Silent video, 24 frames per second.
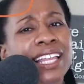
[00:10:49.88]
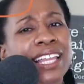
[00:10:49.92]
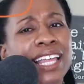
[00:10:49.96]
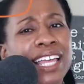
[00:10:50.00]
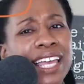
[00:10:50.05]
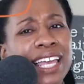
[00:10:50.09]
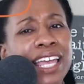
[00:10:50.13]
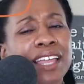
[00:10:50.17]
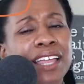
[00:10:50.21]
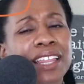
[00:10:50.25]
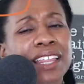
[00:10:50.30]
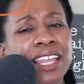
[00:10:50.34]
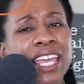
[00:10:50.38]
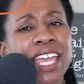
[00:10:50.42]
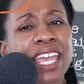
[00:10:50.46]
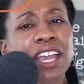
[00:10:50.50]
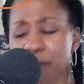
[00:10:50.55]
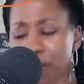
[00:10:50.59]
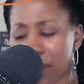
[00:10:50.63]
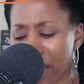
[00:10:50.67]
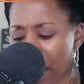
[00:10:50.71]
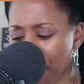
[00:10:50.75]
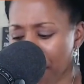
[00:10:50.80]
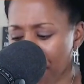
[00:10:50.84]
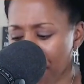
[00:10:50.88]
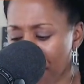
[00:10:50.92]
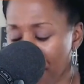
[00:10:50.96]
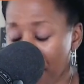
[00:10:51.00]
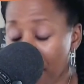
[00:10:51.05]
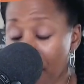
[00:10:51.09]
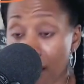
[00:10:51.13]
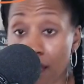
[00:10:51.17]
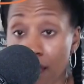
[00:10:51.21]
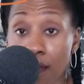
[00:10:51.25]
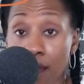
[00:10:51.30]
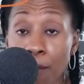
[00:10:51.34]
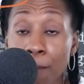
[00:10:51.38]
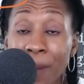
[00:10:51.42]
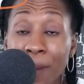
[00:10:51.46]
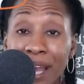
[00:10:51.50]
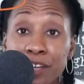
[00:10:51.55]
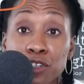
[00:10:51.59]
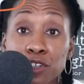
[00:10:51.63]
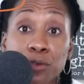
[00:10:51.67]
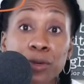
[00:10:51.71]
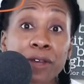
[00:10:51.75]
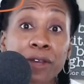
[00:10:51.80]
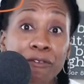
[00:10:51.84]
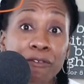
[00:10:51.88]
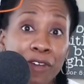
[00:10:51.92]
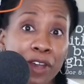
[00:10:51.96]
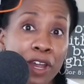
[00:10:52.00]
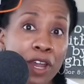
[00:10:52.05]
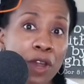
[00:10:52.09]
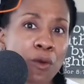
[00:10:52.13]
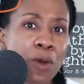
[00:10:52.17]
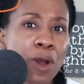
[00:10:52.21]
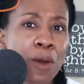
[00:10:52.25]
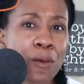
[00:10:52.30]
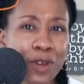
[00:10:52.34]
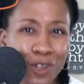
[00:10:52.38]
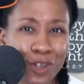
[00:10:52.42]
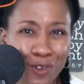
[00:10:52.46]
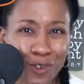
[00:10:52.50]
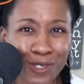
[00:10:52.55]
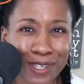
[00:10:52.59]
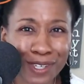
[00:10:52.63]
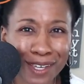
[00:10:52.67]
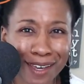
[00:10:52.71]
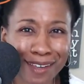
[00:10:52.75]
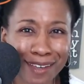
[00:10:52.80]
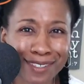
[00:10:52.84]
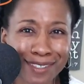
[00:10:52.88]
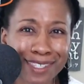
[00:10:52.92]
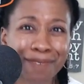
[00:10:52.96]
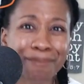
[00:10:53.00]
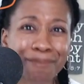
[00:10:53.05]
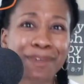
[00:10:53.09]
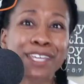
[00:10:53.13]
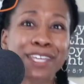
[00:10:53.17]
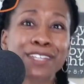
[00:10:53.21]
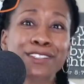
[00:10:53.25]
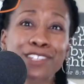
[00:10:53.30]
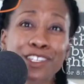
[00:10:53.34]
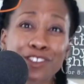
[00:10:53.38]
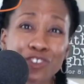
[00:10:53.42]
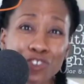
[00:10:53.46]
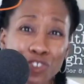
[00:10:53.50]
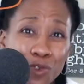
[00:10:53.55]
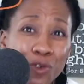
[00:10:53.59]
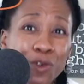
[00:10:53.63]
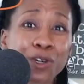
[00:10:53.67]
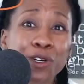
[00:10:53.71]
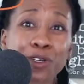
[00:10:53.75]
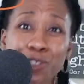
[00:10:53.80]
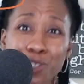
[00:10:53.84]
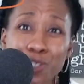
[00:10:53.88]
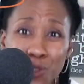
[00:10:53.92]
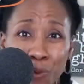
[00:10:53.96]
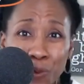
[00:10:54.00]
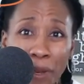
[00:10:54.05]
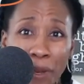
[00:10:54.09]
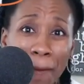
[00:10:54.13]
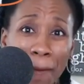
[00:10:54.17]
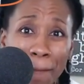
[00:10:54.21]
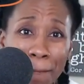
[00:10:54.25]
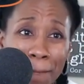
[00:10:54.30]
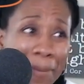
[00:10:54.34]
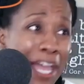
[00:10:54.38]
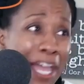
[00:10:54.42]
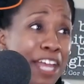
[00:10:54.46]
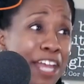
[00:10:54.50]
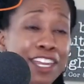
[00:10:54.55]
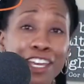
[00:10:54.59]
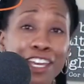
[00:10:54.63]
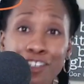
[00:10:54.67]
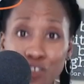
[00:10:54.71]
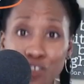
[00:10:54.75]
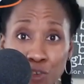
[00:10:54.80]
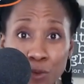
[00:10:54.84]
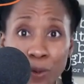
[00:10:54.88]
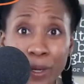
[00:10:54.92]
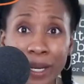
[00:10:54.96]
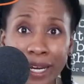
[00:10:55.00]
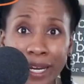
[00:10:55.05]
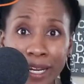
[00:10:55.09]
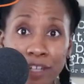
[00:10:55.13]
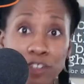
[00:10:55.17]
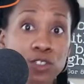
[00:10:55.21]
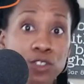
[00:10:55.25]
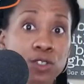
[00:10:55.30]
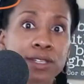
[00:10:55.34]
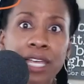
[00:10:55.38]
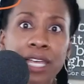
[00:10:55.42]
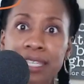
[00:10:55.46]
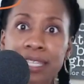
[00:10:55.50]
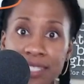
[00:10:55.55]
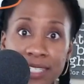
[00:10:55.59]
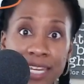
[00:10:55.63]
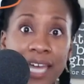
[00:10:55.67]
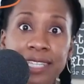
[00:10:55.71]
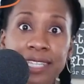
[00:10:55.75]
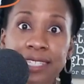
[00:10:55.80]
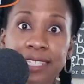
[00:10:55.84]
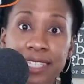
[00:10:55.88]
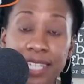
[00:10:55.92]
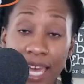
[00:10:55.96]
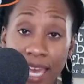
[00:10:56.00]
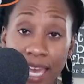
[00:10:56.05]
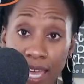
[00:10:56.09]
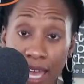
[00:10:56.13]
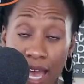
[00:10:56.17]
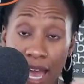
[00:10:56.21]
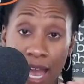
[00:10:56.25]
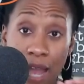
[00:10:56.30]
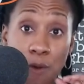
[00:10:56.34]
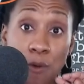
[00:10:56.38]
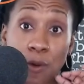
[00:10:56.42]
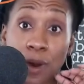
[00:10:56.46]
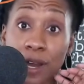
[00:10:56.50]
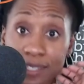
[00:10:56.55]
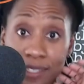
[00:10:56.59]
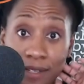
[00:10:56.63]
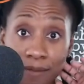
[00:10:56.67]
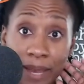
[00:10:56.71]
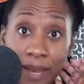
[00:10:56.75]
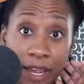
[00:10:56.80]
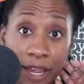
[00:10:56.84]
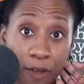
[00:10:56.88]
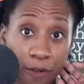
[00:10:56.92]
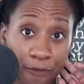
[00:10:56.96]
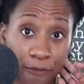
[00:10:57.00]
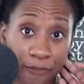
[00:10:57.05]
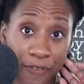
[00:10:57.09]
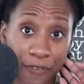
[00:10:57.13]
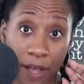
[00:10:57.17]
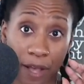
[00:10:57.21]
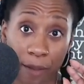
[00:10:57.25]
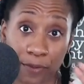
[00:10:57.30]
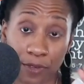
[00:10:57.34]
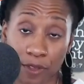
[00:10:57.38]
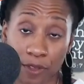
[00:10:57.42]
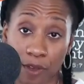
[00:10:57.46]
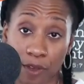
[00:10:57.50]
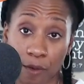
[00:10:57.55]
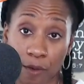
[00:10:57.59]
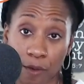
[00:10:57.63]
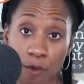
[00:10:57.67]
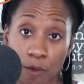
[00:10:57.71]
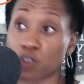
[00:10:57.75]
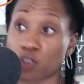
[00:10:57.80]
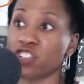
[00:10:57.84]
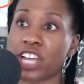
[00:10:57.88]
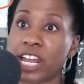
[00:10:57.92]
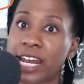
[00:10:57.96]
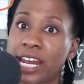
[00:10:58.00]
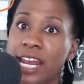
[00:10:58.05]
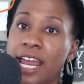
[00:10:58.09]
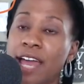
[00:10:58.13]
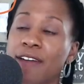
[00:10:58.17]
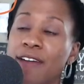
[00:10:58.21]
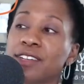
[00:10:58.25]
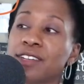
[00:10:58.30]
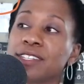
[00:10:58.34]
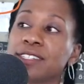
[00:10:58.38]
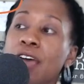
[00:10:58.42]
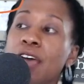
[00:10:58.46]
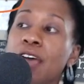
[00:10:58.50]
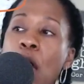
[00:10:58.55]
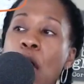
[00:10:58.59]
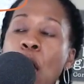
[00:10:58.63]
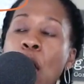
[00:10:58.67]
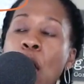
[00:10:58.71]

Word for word: Hear me out. By doing very well when you're six, it means that you could swim and you enjoyed it. So let's not like I wasn't Michael Phelps, although or Janet Evans.